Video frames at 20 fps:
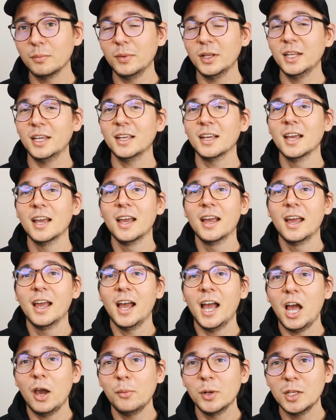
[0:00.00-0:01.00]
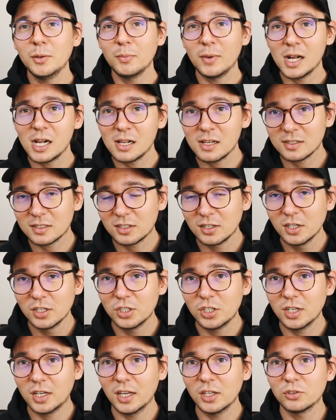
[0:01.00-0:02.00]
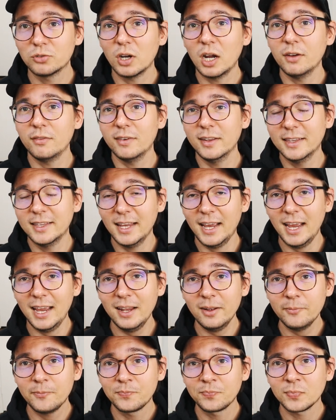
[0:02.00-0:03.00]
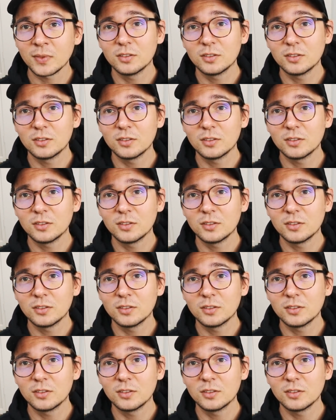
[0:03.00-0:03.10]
meaning how many miles she can drive a day.